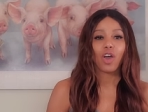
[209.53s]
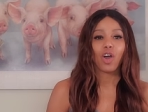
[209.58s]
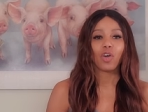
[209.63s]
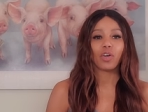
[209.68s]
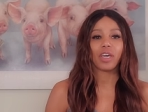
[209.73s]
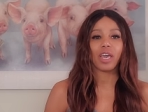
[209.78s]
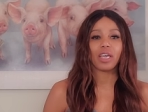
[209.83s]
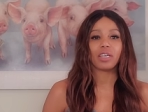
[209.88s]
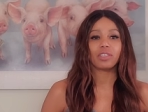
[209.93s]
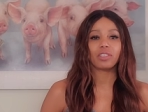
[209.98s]

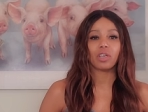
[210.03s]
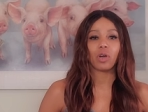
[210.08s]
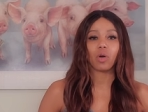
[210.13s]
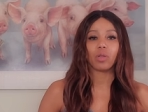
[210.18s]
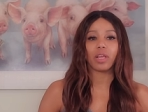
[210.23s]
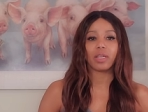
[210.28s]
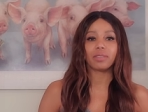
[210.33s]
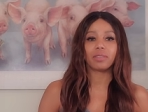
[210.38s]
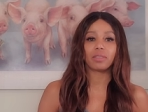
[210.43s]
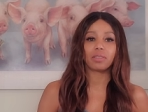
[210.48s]
Okay, so
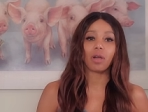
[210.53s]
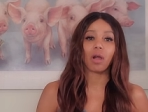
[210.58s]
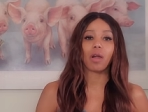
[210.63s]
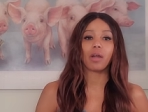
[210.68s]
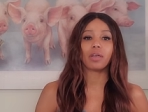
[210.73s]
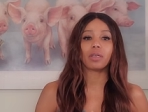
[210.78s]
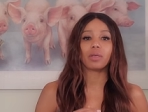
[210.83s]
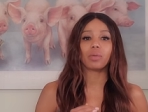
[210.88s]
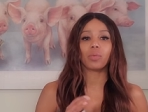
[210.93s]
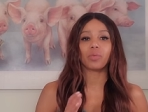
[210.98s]
let's
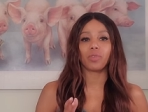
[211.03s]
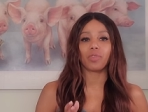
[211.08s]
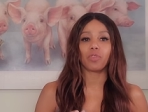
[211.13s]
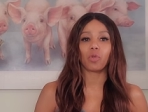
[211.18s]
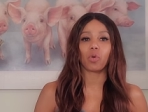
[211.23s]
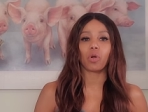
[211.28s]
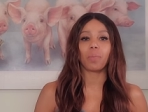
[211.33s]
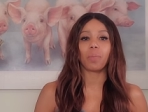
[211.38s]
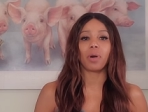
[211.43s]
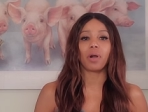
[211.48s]
start with the
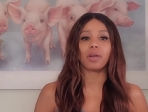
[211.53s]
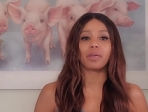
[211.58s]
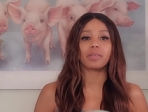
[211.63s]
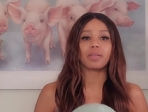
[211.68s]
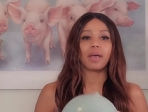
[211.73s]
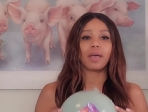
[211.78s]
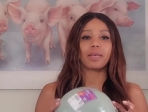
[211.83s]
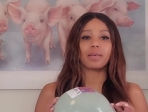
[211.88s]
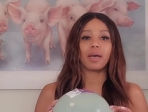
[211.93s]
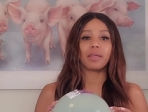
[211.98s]
floral part.
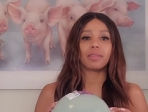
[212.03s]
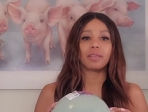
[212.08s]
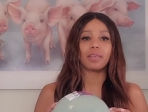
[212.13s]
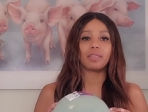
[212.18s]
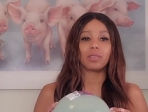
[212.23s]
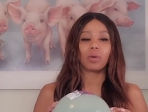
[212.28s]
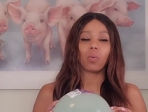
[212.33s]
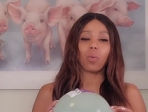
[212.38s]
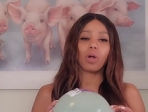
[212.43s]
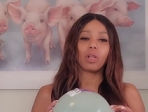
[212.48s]
I got
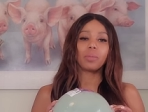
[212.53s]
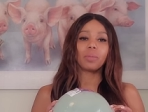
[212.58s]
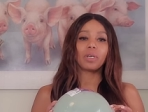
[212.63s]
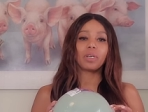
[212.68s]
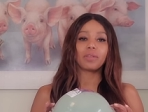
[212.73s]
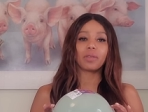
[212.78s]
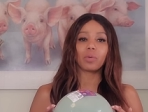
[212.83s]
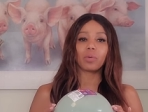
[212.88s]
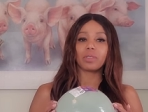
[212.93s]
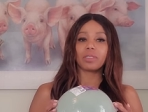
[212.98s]
these at
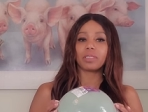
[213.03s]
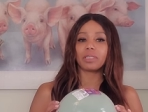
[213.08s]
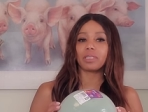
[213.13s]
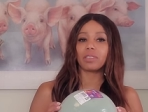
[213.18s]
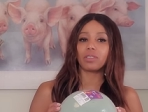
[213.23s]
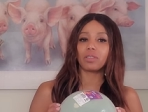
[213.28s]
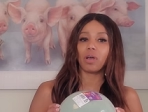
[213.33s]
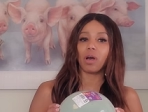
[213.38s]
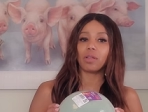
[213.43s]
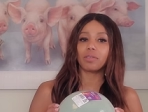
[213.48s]
Walmart, they were
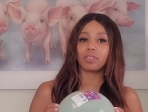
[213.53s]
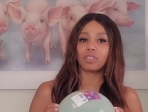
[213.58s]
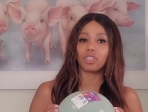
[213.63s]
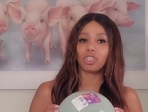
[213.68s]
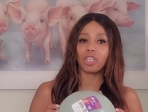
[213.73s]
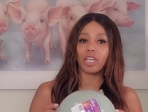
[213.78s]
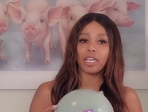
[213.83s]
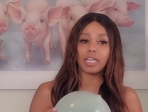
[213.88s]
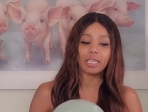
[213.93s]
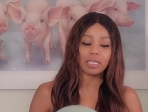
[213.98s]
$6 and
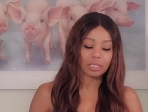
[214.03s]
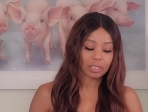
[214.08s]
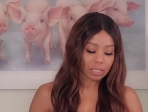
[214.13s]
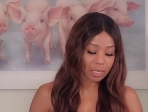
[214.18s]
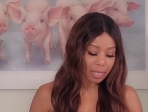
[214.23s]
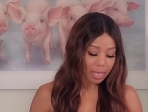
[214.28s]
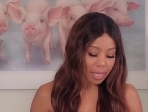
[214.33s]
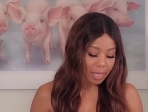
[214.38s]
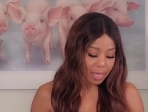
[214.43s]
change